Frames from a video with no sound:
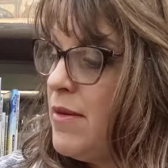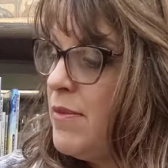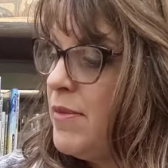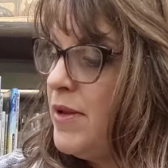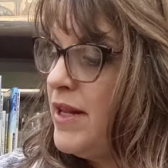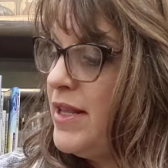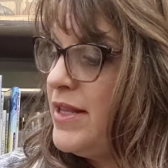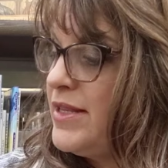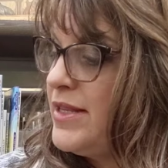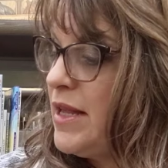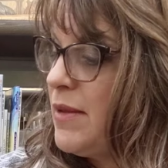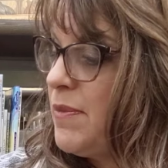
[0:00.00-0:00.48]

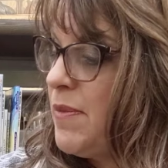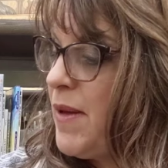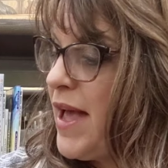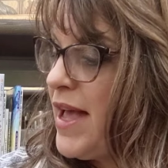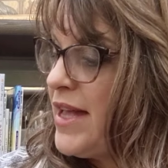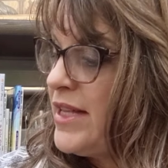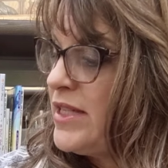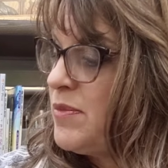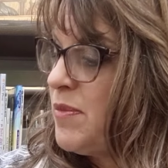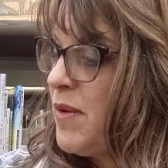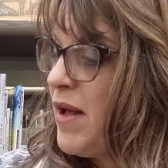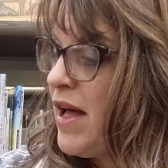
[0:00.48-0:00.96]
But as they
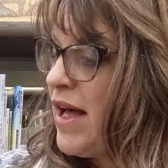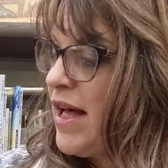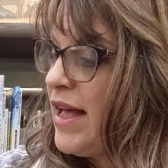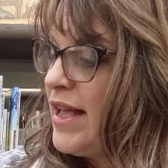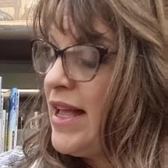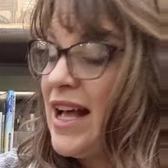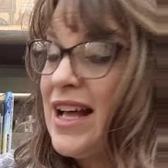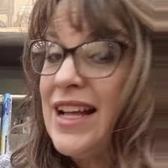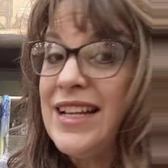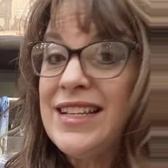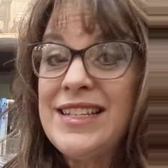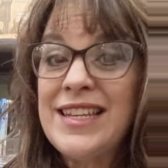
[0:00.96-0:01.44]
passed
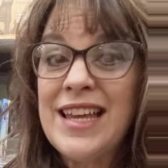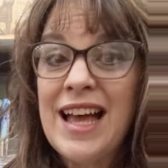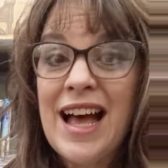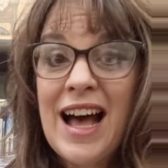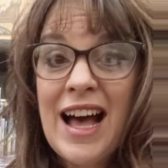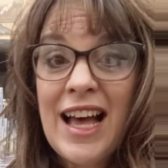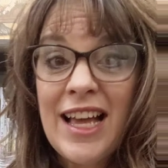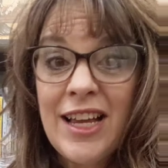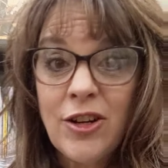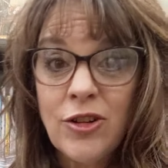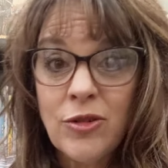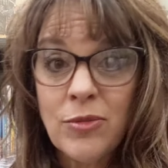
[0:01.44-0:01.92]
by, a
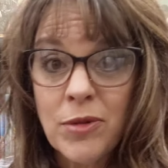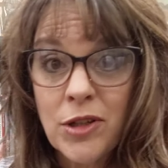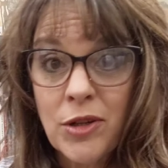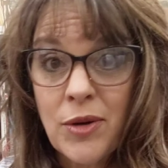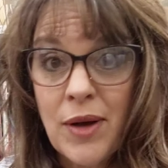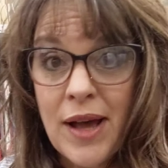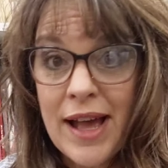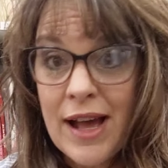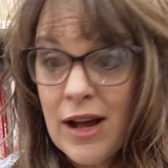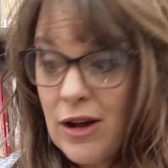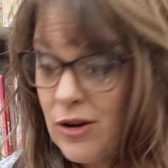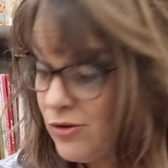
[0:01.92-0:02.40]
tire
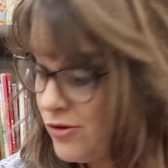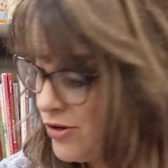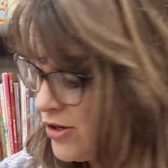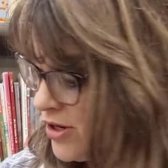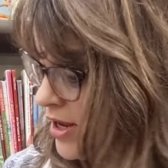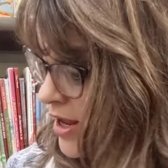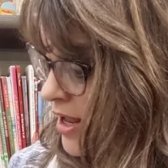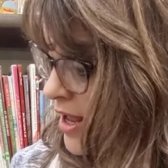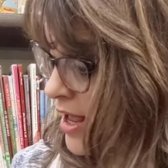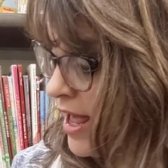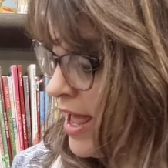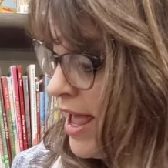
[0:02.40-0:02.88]
blew out,
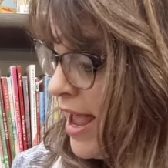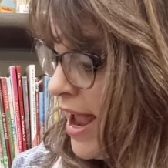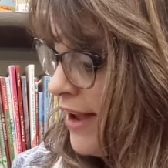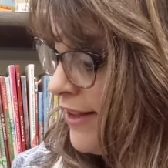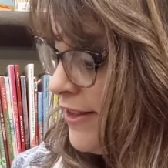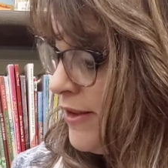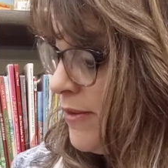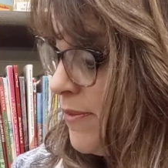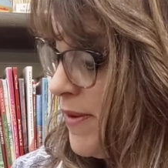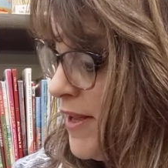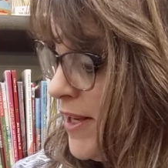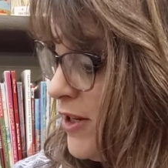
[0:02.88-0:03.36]

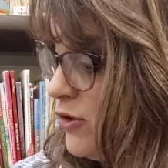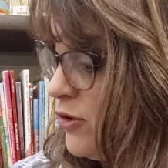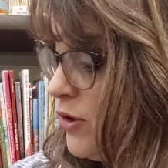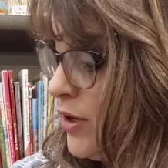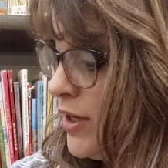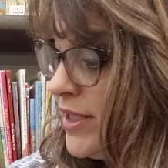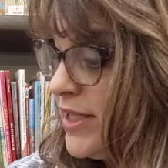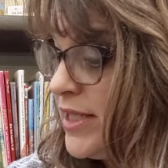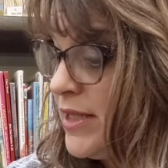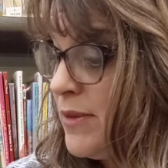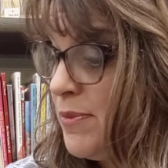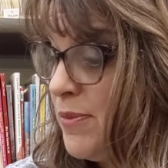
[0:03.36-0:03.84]
and the big
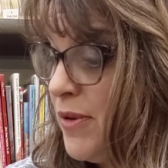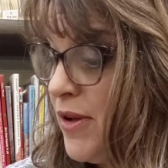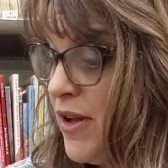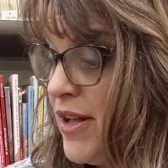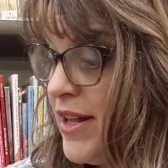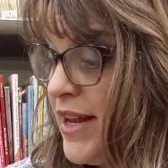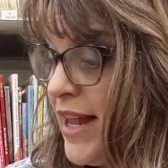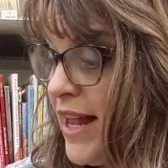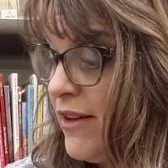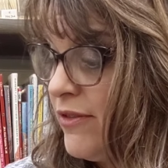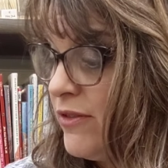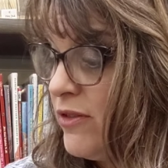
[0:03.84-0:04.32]
truck
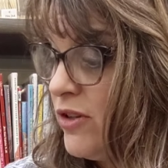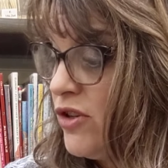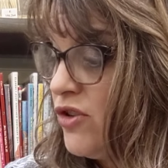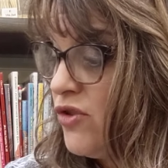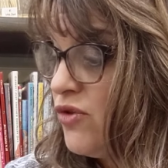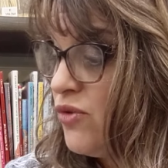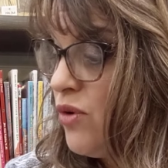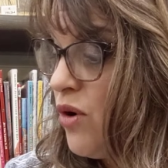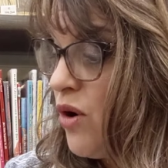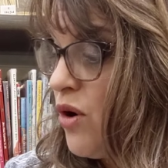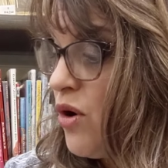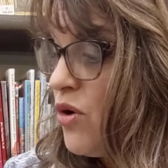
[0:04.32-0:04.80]
spun out of
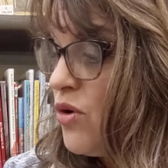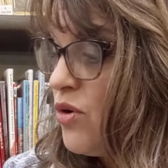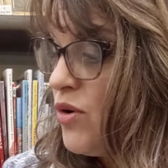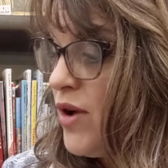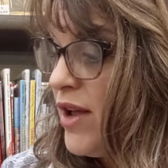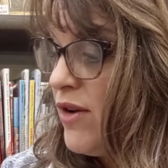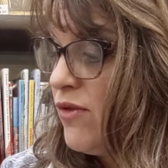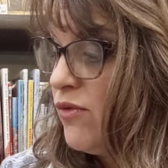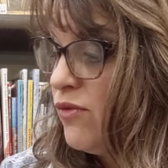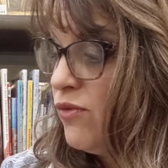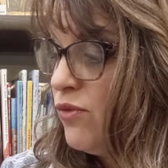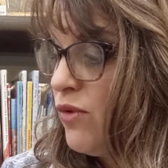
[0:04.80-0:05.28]
control
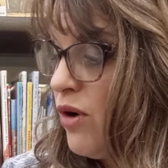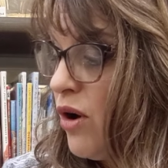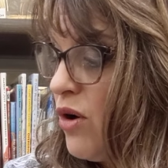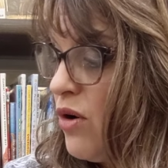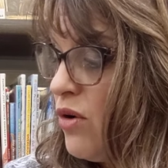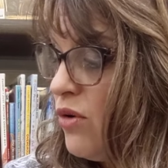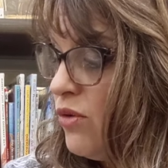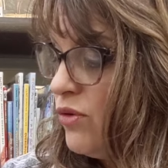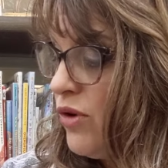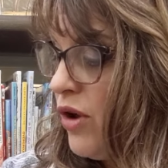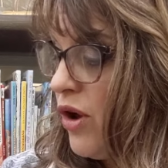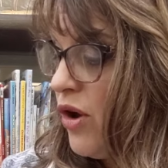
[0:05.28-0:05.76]
and
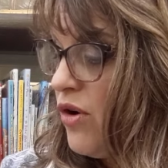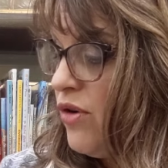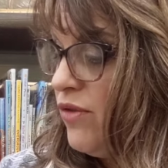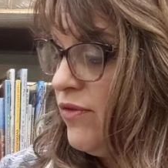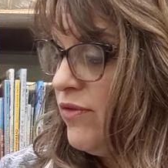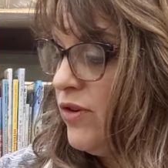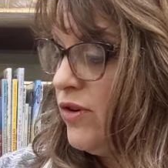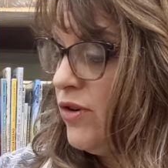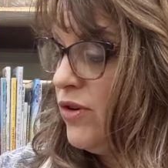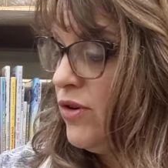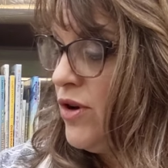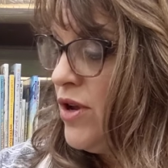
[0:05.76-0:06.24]
rolled
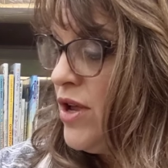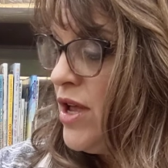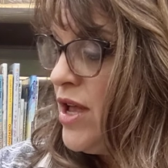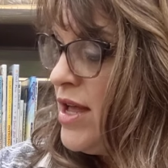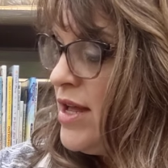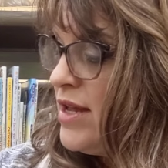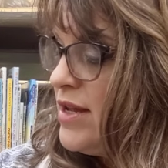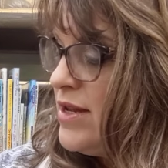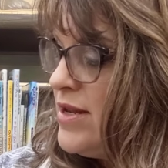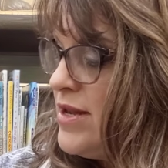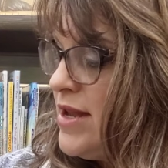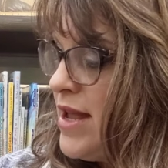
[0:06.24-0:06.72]
over.
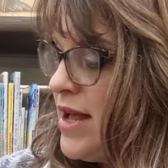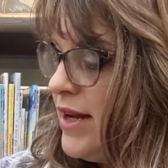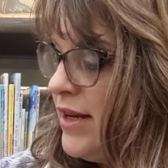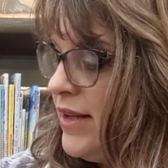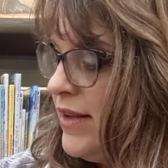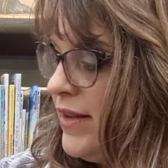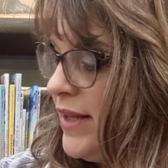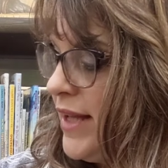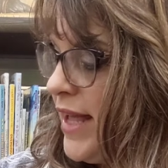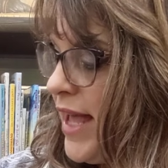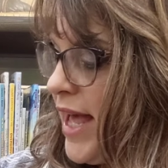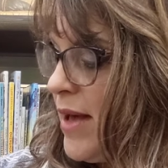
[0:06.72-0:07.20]
None
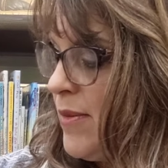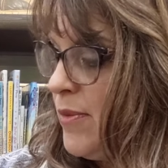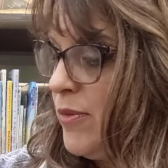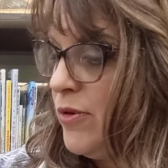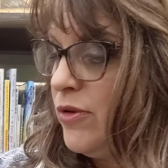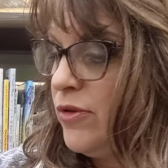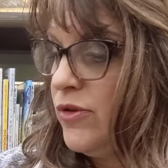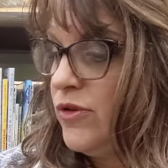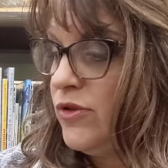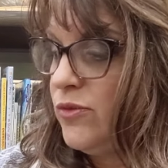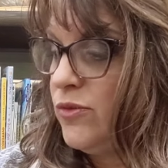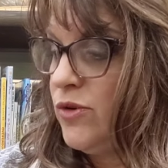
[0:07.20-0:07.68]
of the
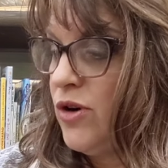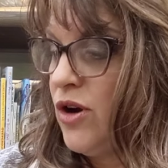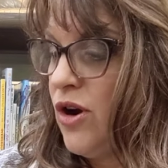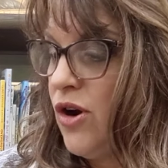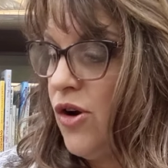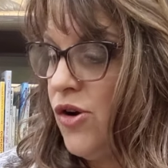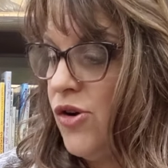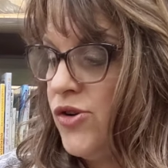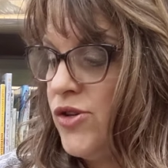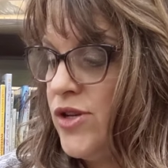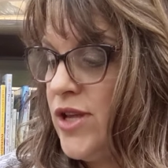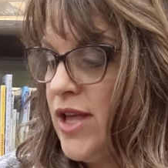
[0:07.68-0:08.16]
capitals were
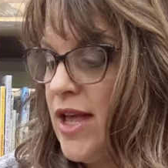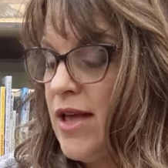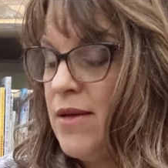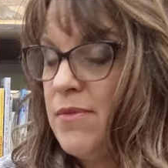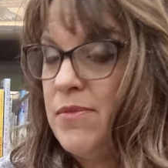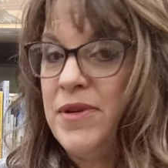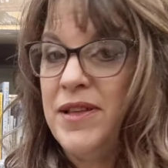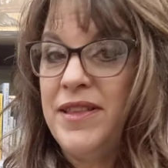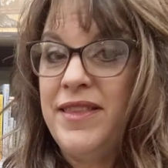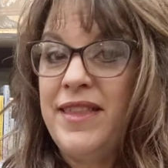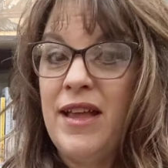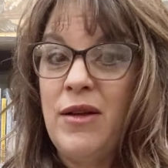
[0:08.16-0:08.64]
hurt,
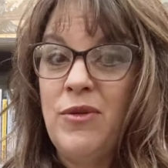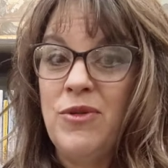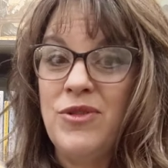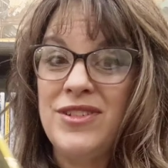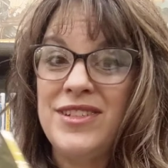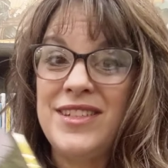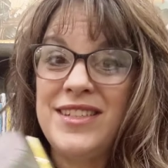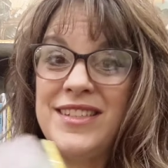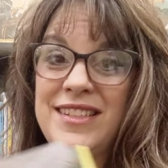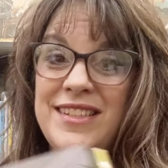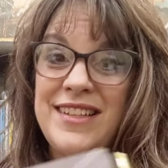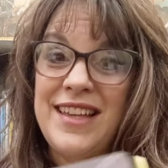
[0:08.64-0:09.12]
but they were
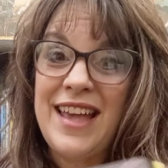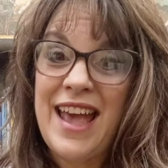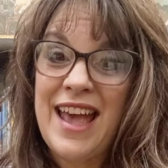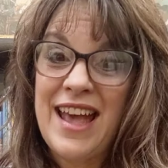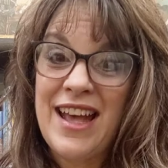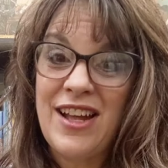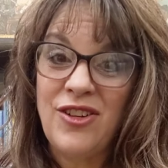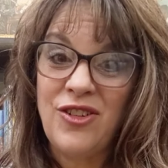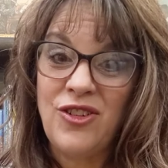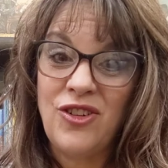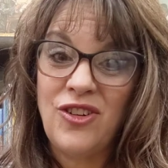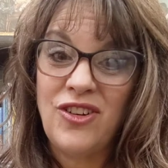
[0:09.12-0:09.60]

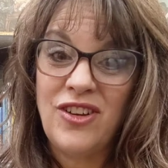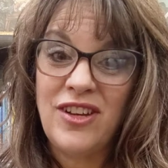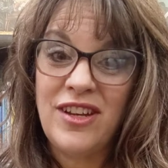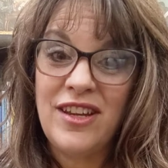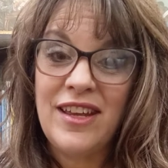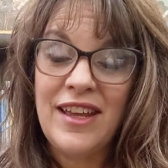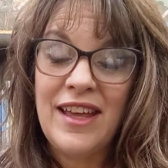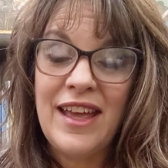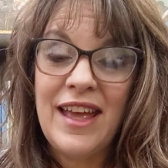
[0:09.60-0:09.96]
scattered